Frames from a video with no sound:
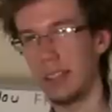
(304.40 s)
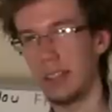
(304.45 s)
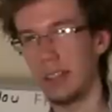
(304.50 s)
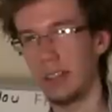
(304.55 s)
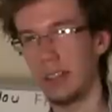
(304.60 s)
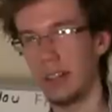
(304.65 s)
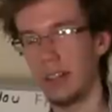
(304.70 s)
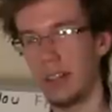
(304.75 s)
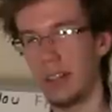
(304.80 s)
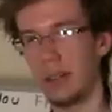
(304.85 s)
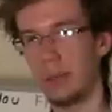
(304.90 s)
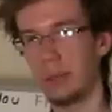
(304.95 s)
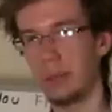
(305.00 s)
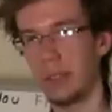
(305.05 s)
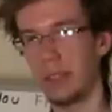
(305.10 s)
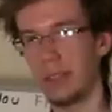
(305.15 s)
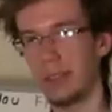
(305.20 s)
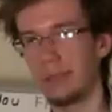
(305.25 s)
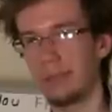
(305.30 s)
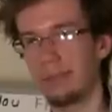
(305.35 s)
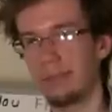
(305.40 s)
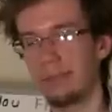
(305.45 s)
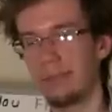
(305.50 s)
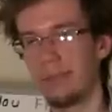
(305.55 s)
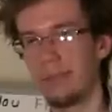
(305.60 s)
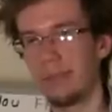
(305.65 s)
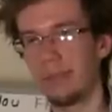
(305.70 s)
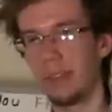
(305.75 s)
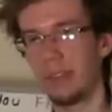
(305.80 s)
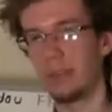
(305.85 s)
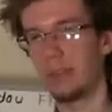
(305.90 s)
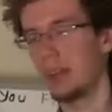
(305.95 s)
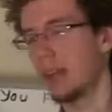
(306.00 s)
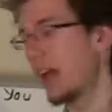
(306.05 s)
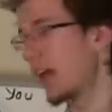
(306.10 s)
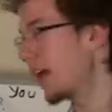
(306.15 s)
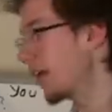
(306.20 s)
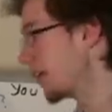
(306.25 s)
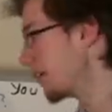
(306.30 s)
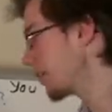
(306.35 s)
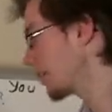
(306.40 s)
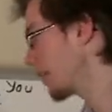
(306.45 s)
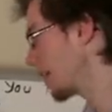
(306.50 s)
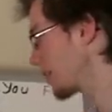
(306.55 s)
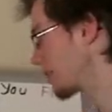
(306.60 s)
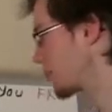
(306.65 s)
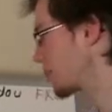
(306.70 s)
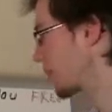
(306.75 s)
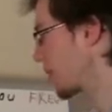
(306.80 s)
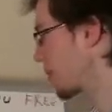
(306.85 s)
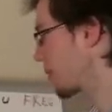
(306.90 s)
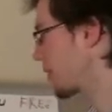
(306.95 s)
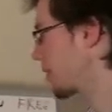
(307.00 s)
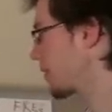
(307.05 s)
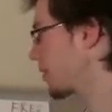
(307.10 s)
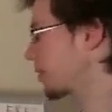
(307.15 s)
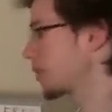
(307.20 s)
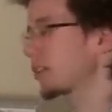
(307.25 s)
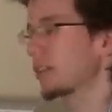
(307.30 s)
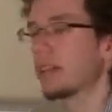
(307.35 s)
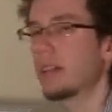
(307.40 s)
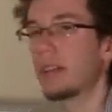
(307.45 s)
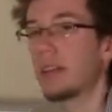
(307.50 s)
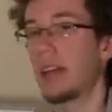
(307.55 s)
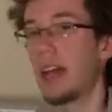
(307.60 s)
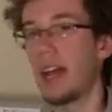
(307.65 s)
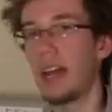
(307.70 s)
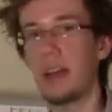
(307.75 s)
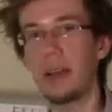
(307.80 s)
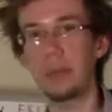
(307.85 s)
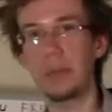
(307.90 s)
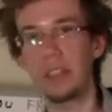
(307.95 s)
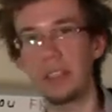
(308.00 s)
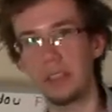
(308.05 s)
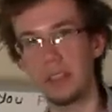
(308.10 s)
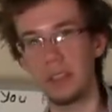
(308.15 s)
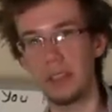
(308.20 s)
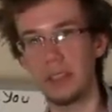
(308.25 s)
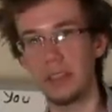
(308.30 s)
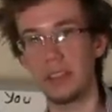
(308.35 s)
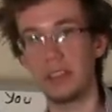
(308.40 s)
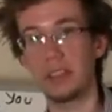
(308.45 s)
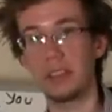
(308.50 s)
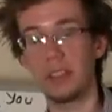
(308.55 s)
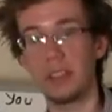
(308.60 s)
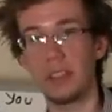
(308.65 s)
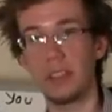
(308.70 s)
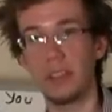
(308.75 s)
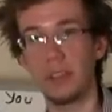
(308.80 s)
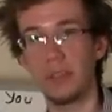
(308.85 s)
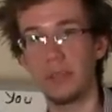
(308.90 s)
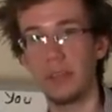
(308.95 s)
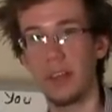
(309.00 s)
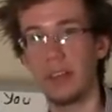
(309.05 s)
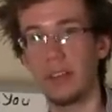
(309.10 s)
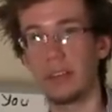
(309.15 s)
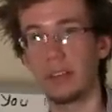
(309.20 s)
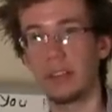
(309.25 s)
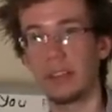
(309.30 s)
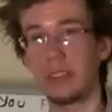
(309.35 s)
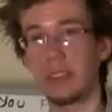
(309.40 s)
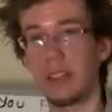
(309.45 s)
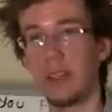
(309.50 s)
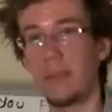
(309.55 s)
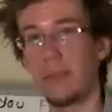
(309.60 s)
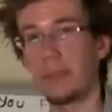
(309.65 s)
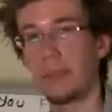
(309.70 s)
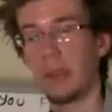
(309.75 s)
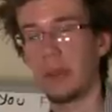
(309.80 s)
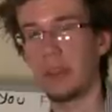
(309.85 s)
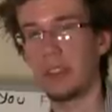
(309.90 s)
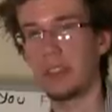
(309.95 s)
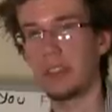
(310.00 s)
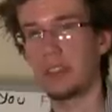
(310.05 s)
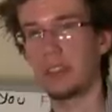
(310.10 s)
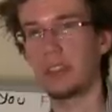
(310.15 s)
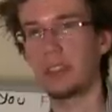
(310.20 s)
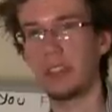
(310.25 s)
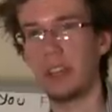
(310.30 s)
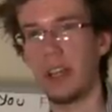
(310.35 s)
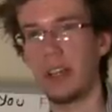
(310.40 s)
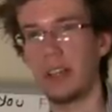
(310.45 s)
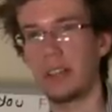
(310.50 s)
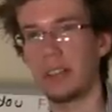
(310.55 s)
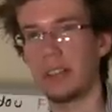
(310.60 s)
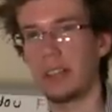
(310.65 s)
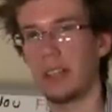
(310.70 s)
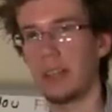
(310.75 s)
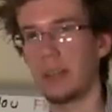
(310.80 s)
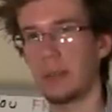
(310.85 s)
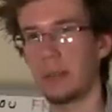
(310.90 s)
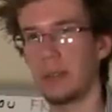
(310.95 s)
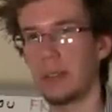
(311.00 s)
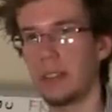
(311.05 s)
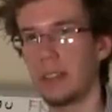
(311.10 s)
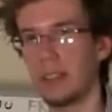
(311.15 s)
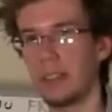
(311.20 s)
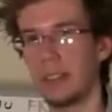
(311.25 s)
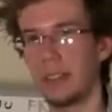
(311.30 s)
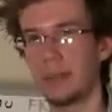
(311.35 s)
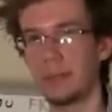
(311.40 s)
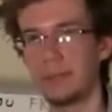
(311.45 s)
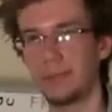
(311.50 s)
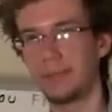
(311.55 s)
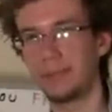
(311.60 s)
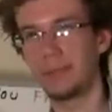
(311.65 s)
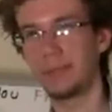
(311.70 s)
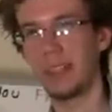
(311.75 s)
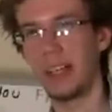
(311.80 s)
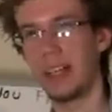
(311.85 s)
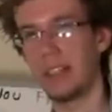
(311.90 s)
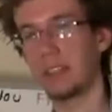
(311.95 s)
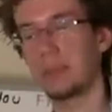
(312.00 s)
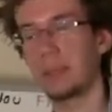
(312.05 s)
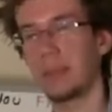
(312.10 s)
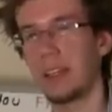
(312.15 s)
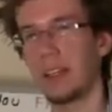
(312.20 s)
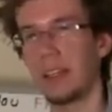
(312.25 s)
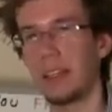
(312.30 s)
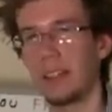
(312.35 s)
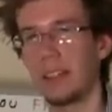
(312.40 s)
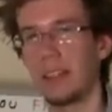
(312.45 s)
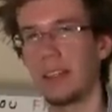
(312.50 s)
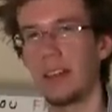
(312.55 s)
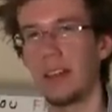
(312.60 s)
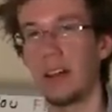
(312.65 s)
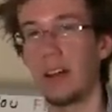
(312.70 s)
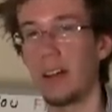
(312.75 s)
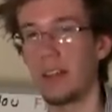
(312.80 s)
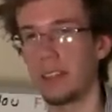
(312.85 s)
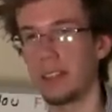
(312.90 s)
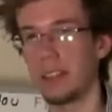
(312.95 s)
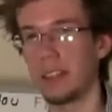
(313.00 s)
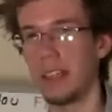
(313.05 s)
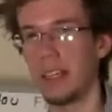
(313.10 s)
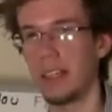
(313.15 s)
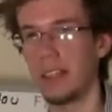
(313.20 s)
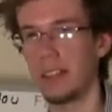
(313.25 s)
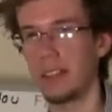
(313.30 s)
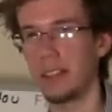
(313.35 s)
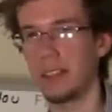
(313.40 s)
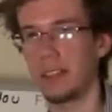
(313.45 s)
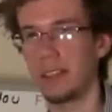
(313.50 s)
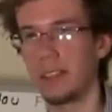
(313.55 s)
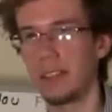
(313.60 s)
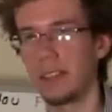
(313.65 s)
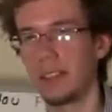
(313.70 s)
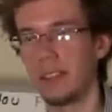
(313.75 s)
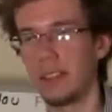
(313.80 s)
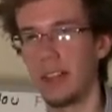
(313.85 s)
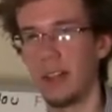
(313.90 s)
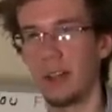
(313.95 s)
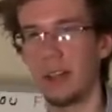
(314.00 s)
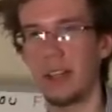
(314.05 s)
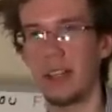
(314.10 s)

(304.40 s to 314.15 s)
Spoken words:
later on, but for now, that's what I wanted to show you. Now I'm going to show you the circle of fifths, which is a chart that will explain all the scales. Okay.